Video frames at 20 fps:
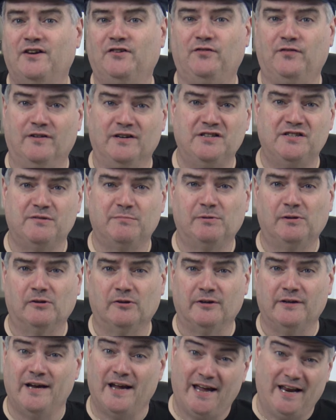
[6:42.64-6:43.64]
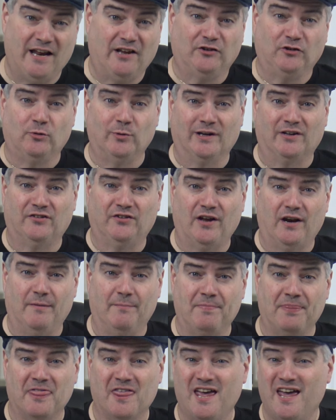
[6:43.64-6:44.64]
is very simple to learn and has a quick
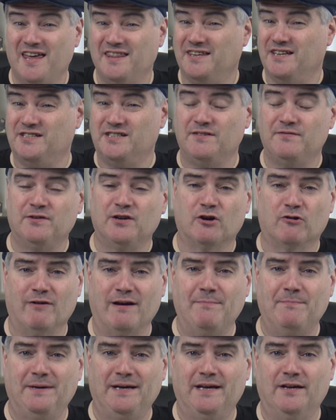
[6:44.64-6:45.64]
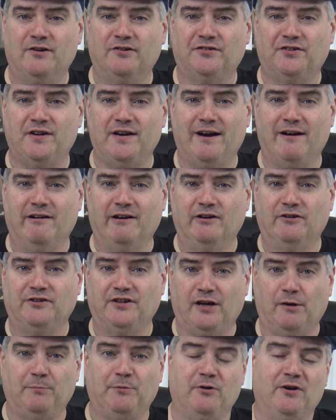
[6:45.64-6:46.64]
setup. There's even a great beginner scenario to
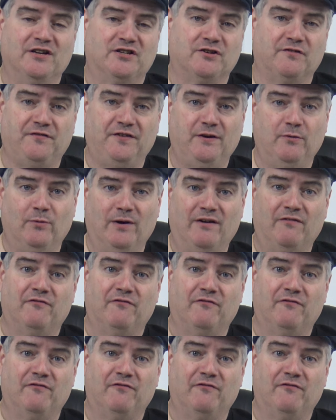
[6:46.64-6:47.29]
help you get your feet wet